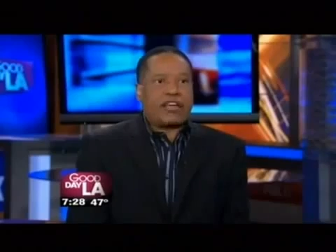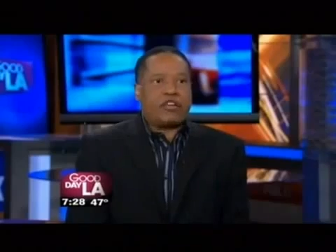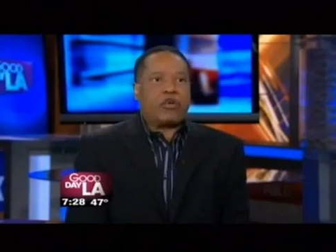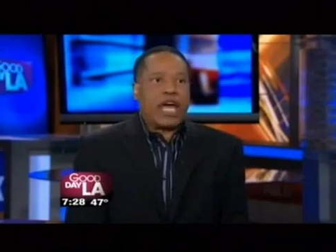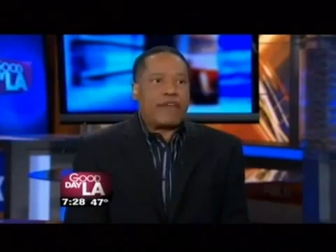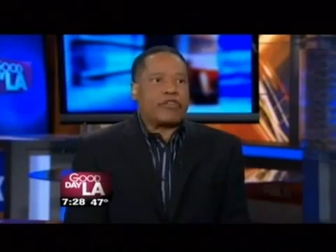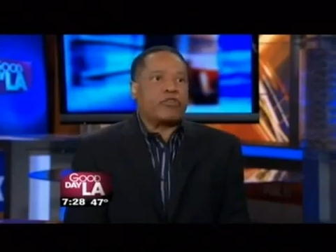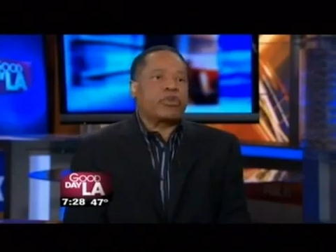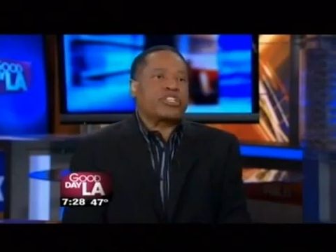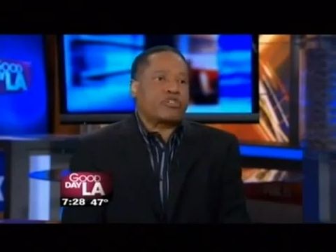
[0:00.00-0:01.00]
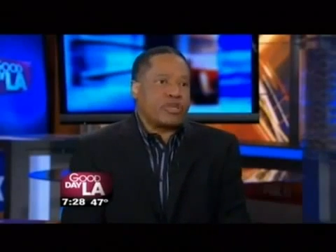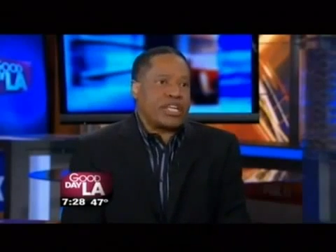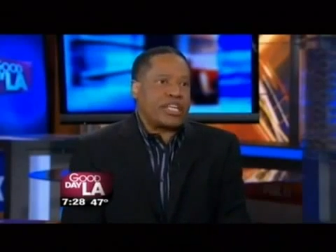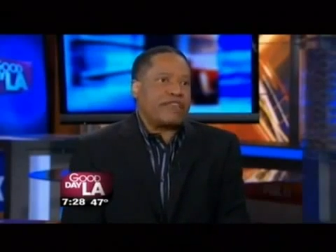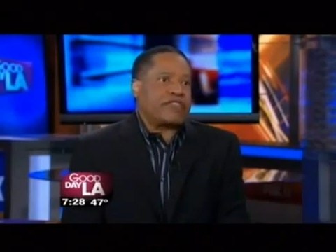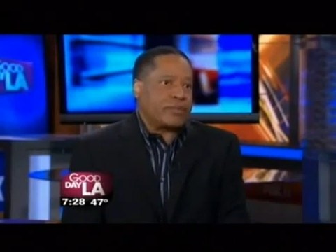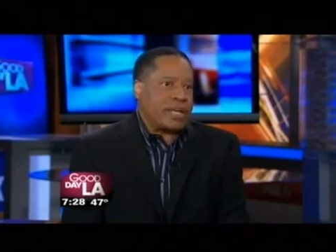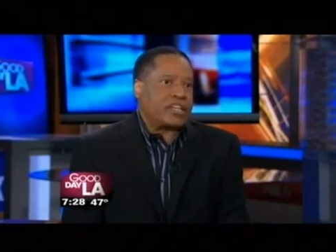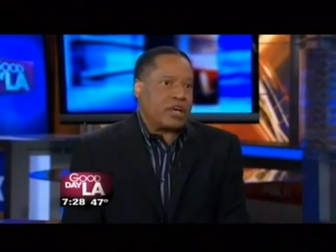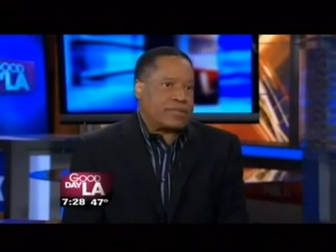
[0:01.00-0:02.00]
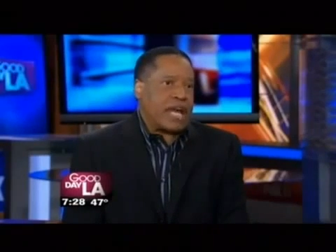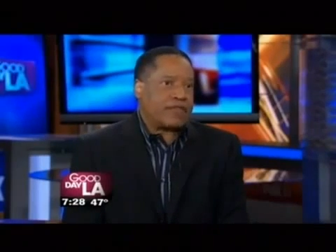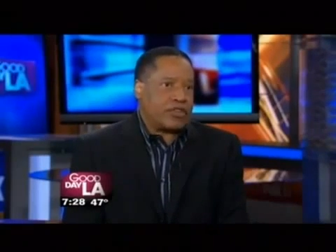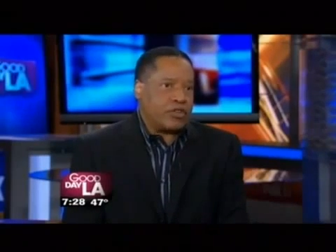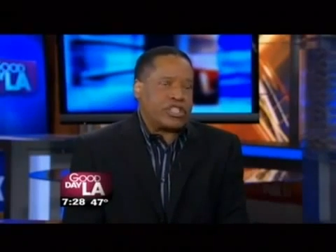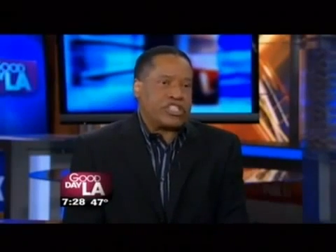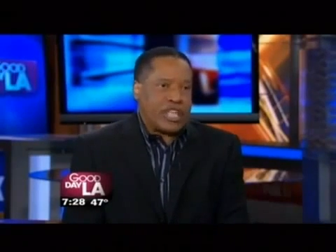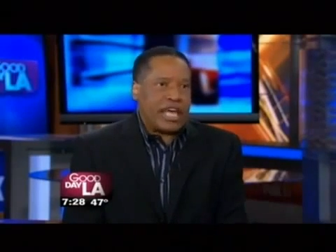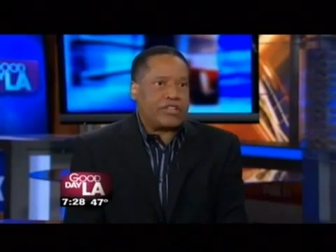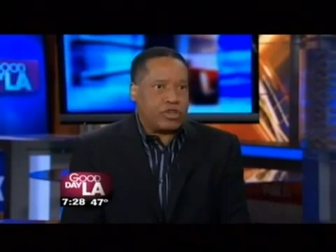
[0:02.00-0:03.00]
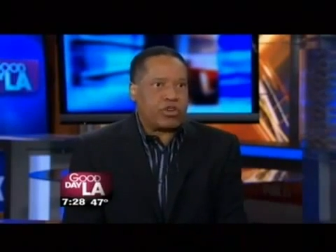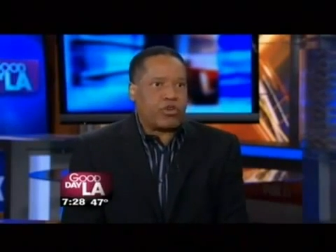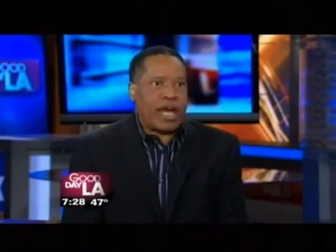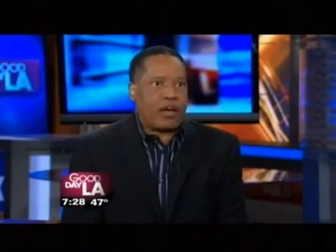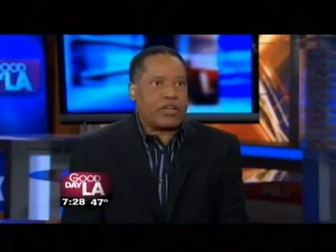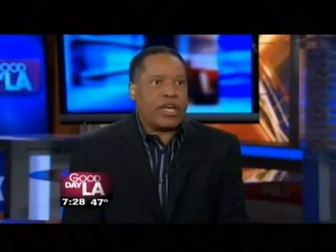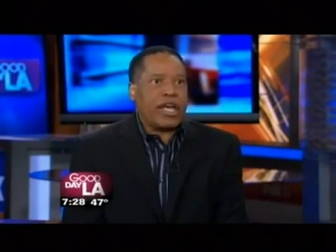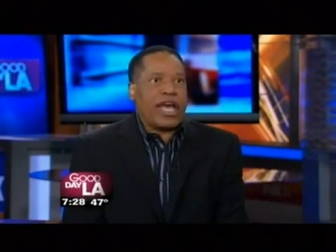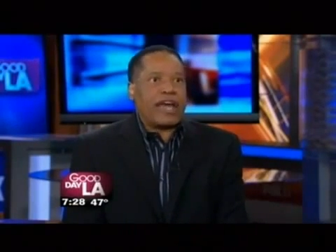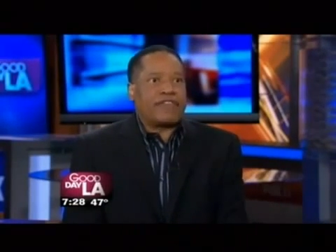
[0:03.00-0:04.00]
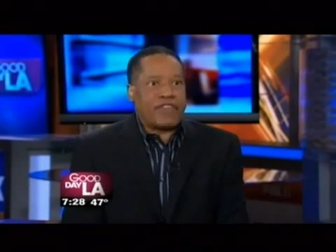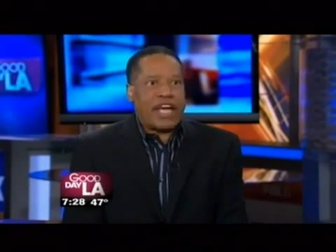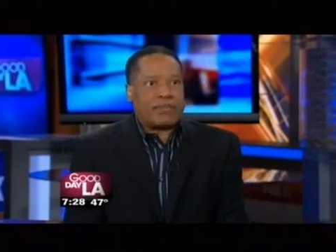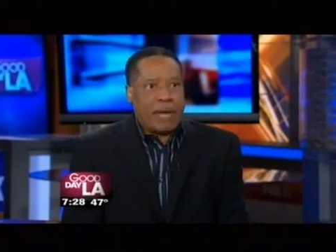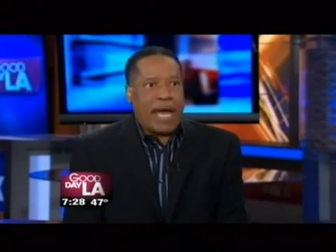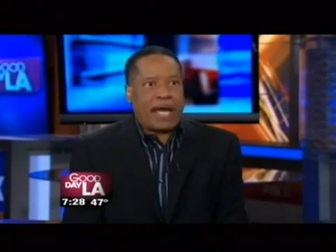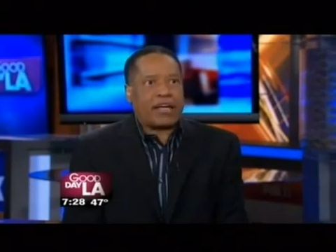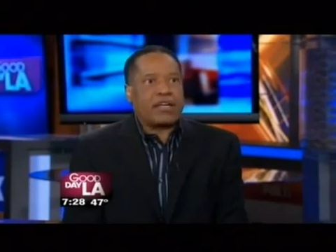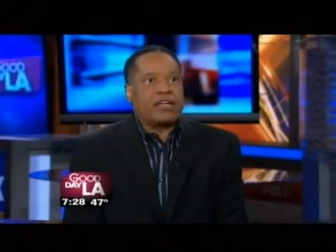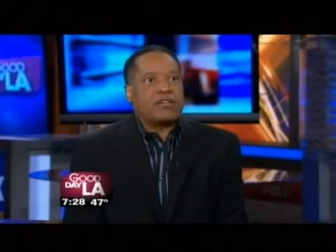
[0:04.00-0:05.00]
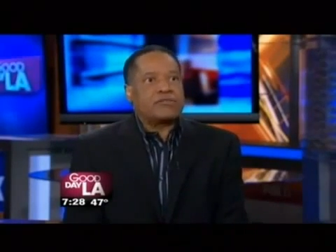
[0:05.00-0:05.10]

saying, you don't have to retreat if somebody comes after you. You can stand your ground and fight back.